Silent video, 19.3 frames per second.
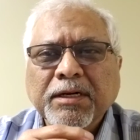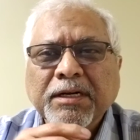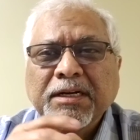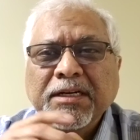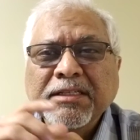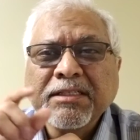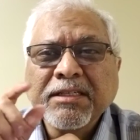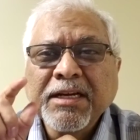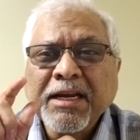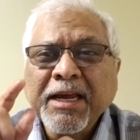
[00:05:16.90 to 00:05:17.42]

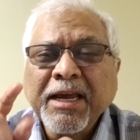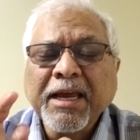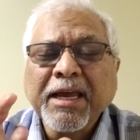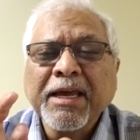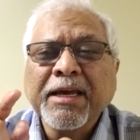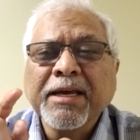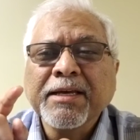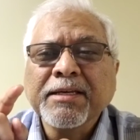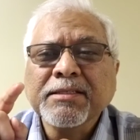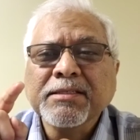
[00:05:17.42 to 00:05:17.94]
She
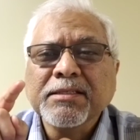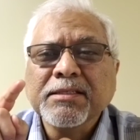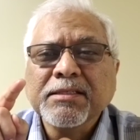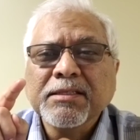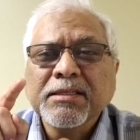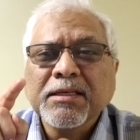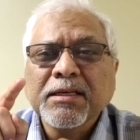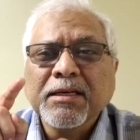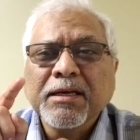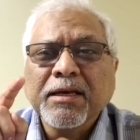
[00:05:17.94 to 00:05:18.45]
is
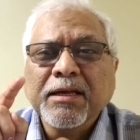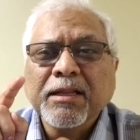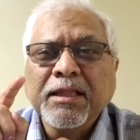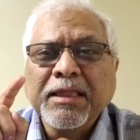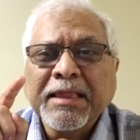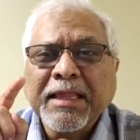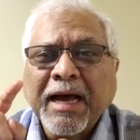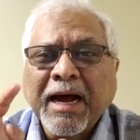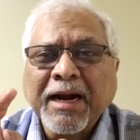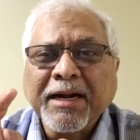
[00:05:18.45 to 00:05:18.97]

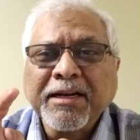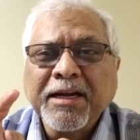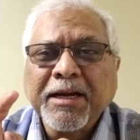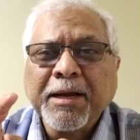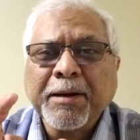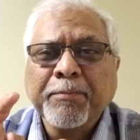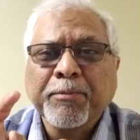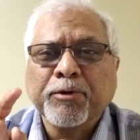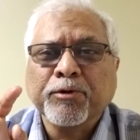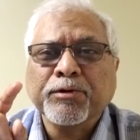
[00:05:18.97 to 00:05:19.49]
not a
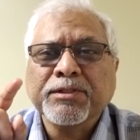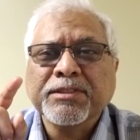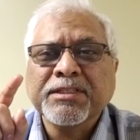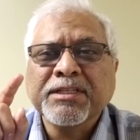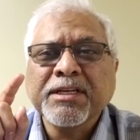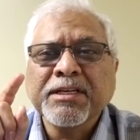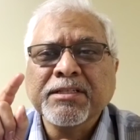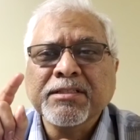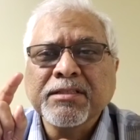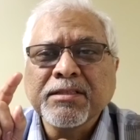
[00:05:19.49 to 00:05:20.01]
Hebrew.
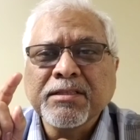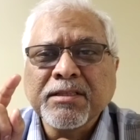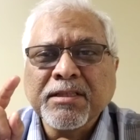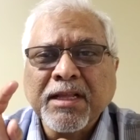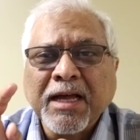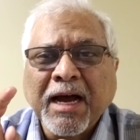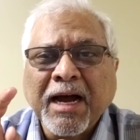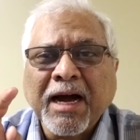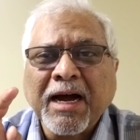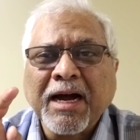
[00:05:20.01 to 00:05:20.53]
She is
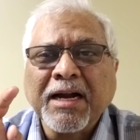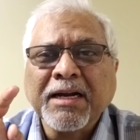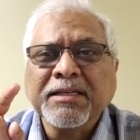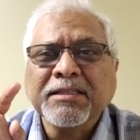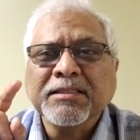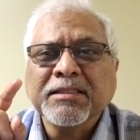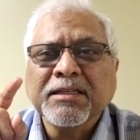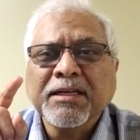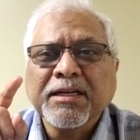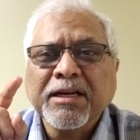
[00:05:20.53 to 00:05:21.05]
not
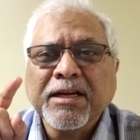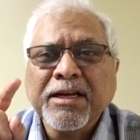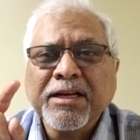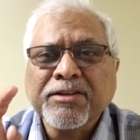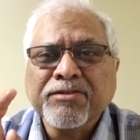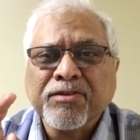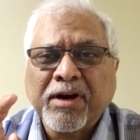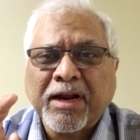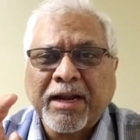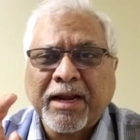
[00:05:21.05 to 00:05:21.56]

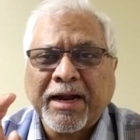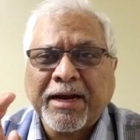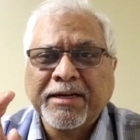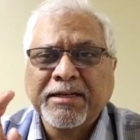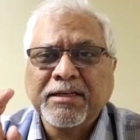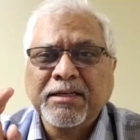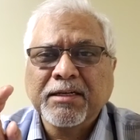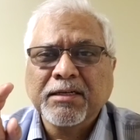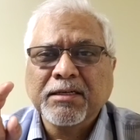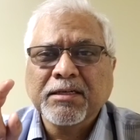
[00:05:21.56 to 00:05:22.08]
Israelite.
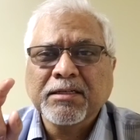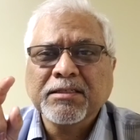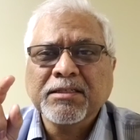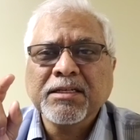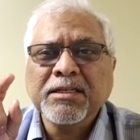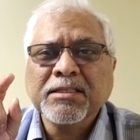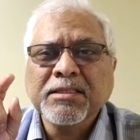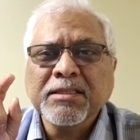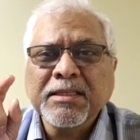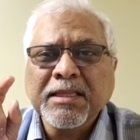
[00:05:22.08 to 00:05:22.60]
She
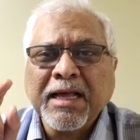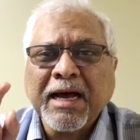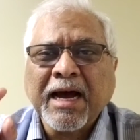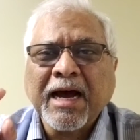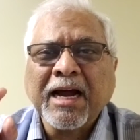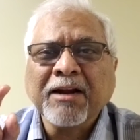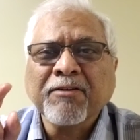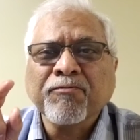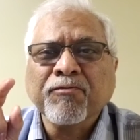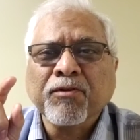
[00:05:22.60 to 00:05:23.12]
is
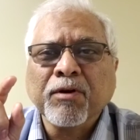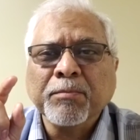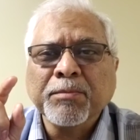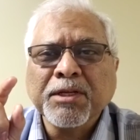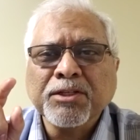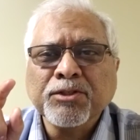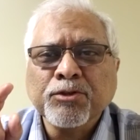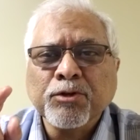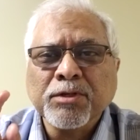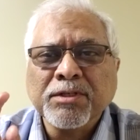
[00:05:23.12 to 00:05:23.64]
not from the
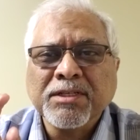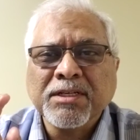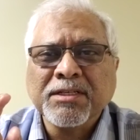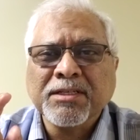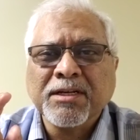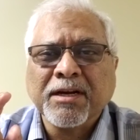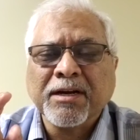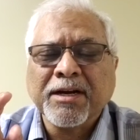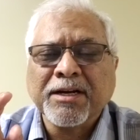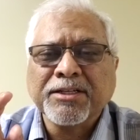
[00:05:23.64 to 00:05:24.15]
chosen
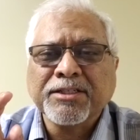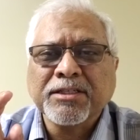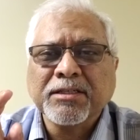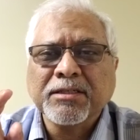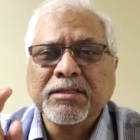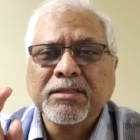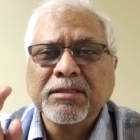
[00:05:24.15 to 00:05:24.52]
generation.